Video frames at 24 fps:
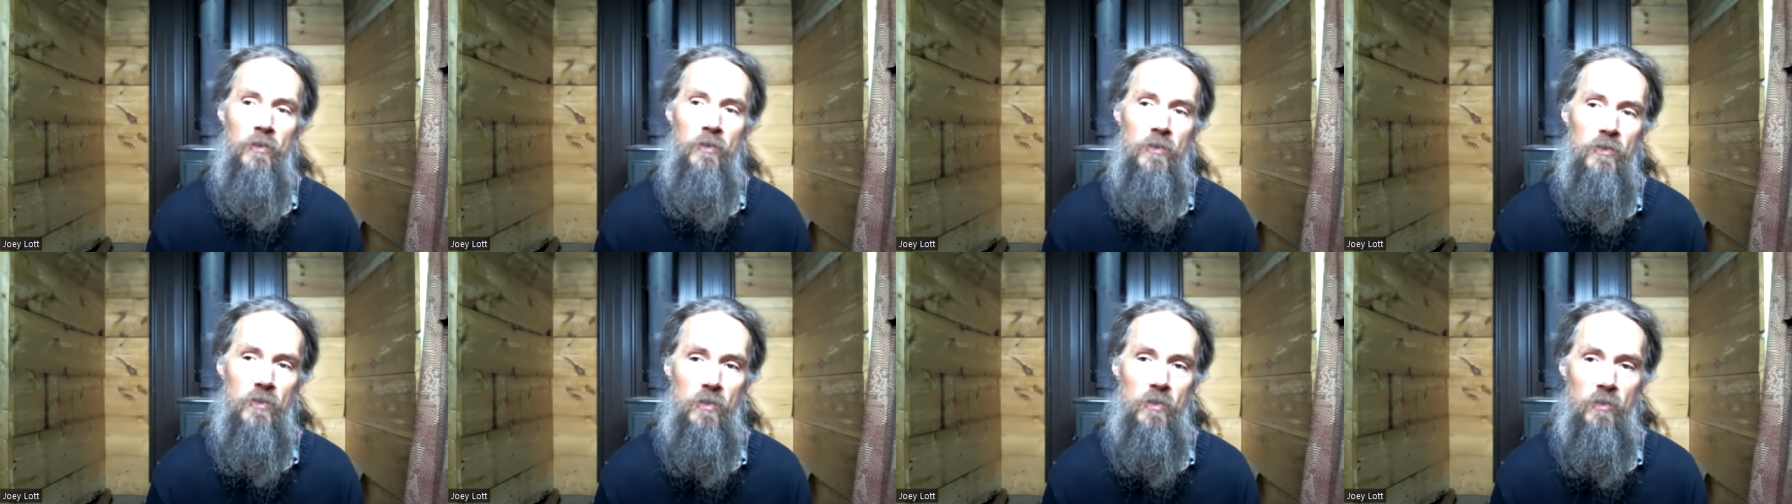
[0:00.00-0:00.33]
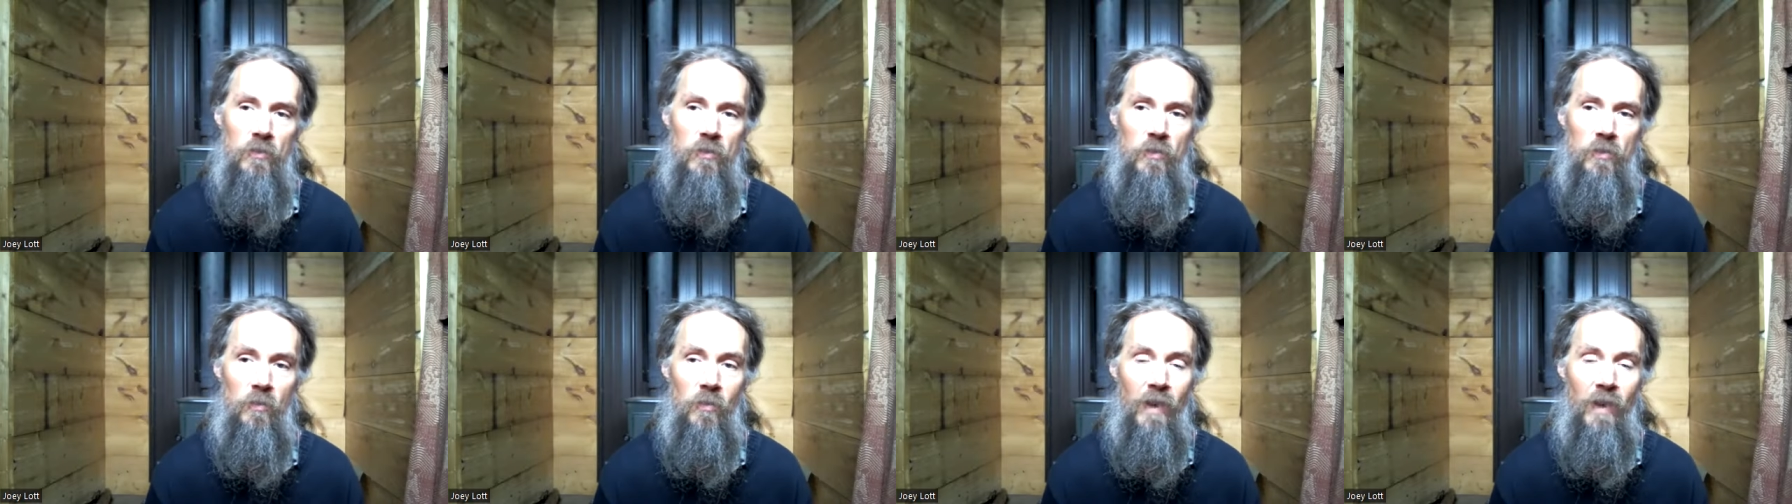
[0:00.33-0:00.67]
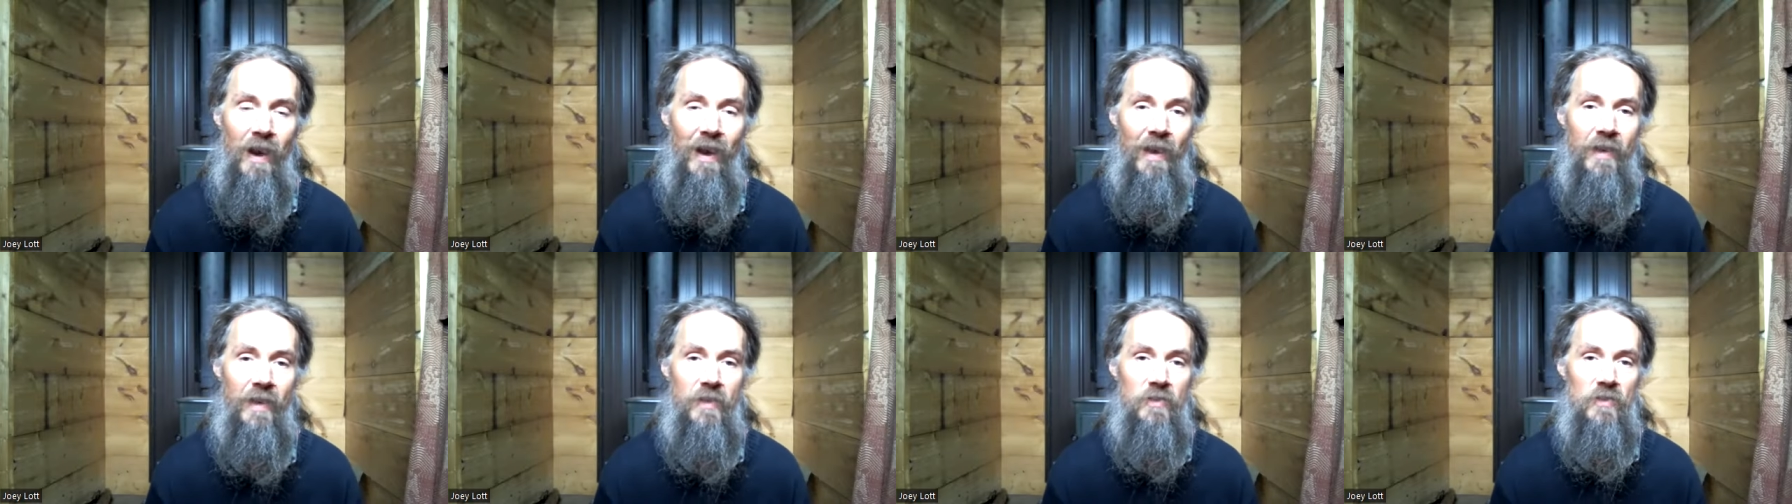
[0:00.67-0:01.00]
So the
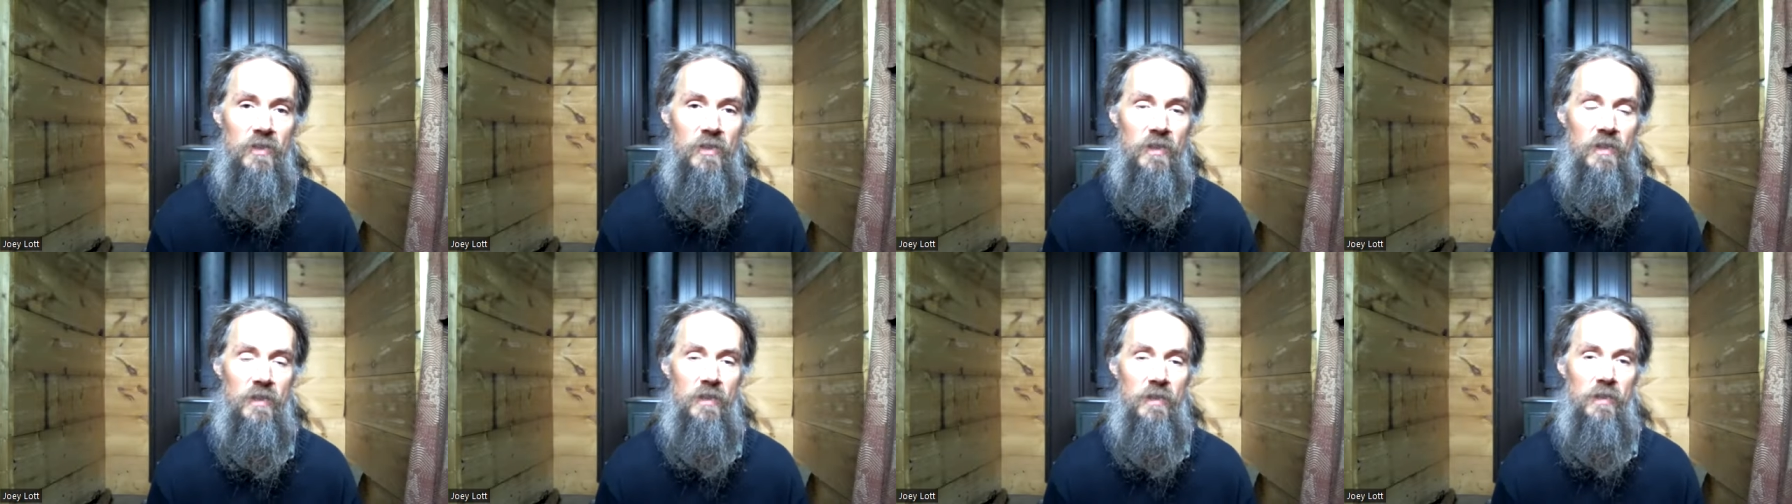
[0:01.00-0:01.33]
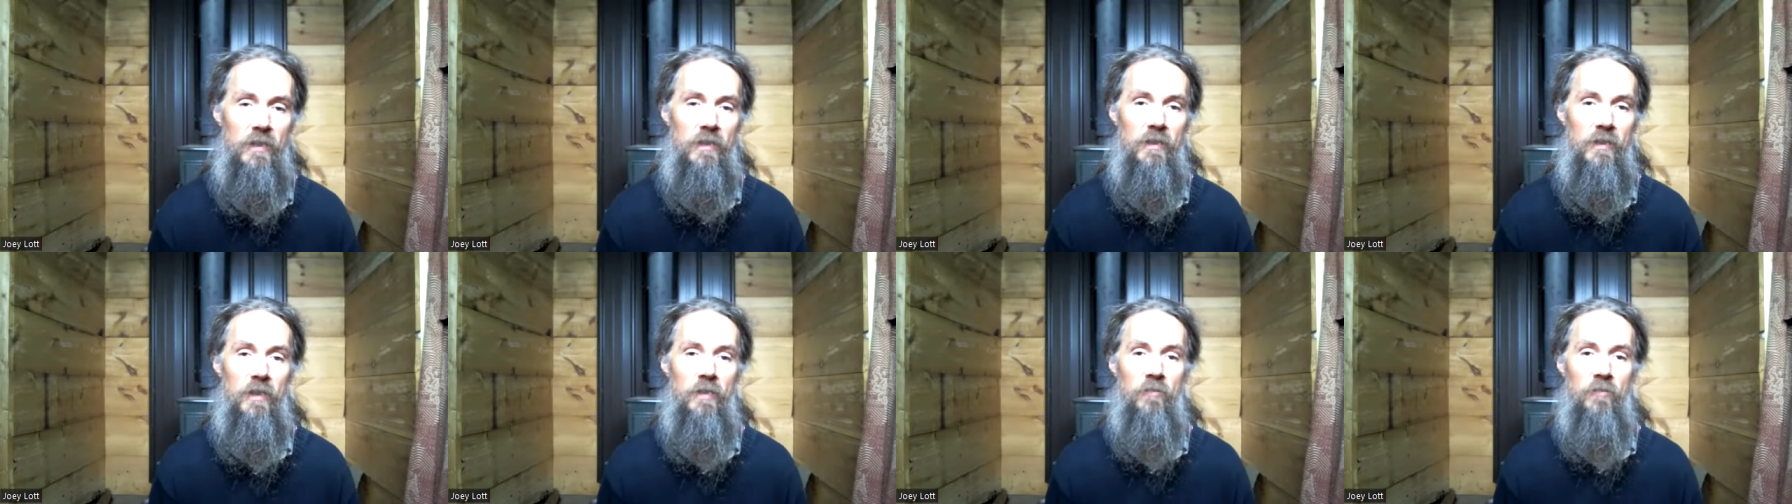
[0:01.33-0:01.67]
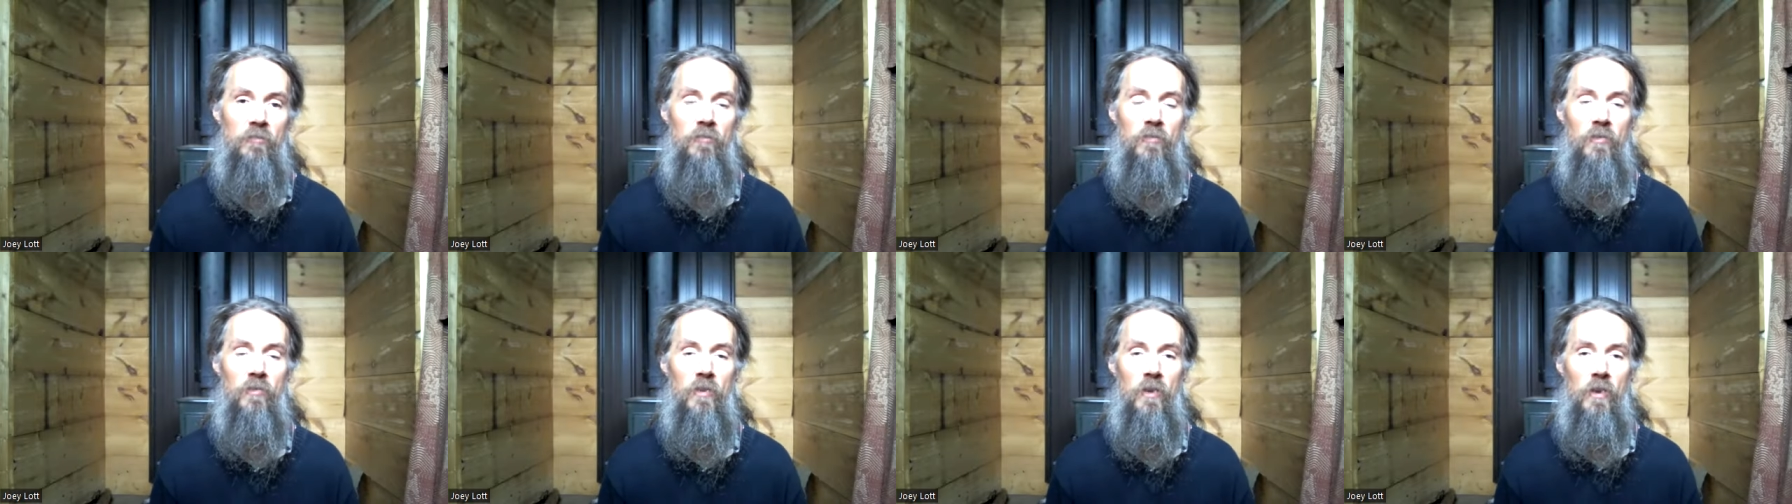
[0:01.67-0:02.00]
rising
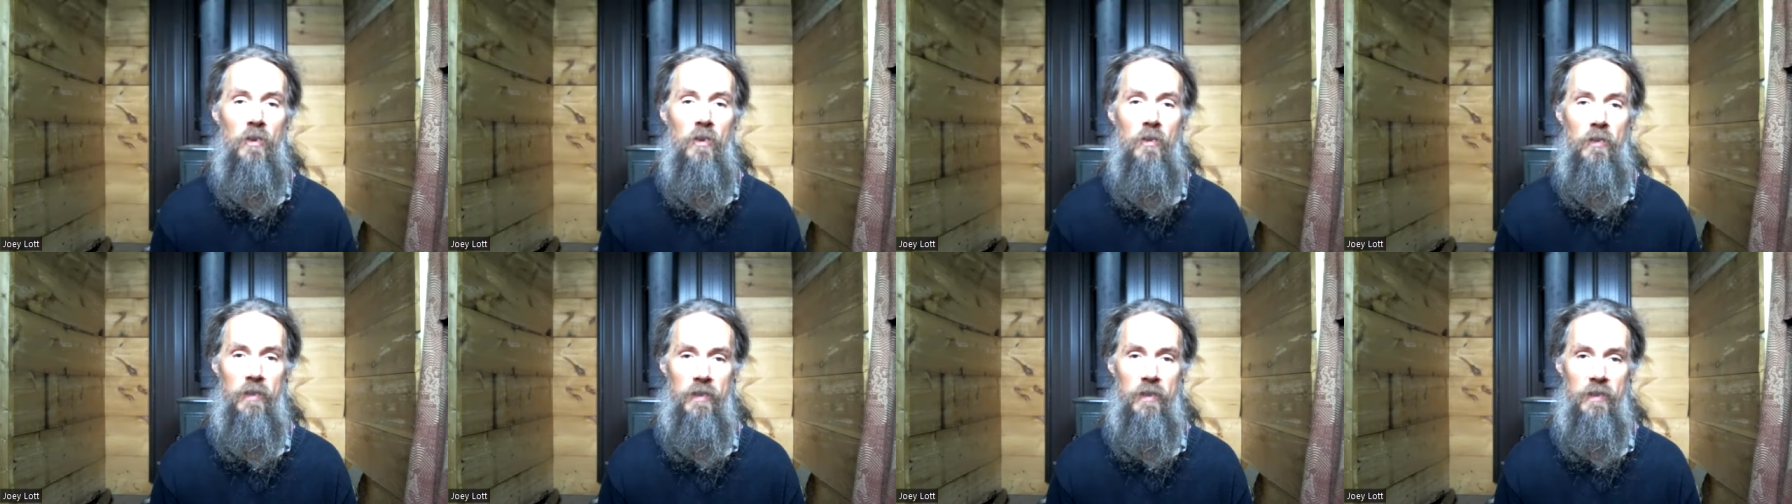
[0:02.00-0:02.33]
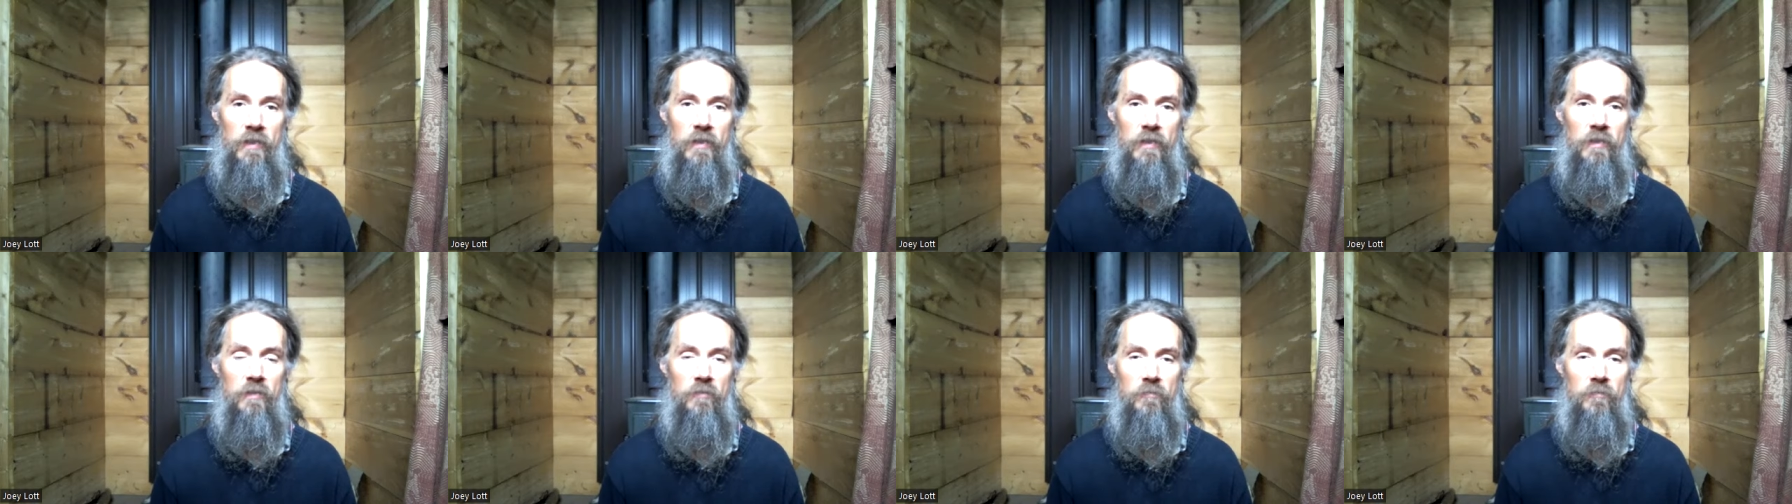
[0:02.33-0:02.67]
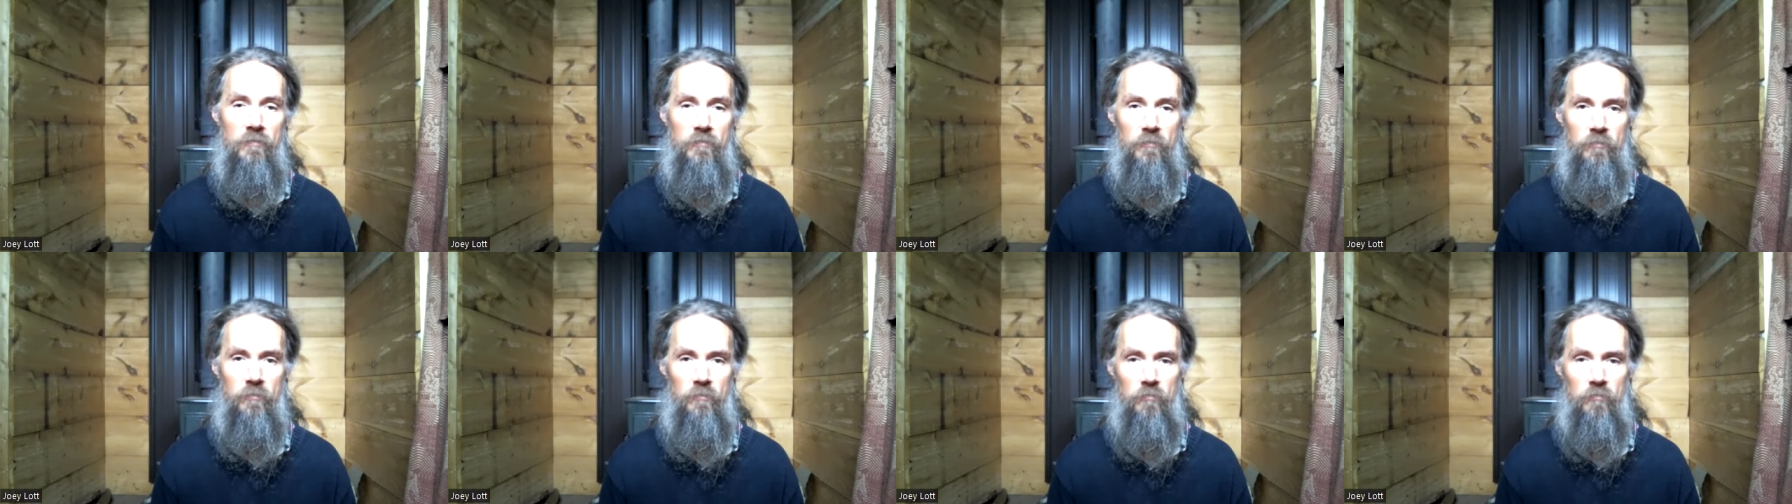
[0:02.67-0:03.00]
and falling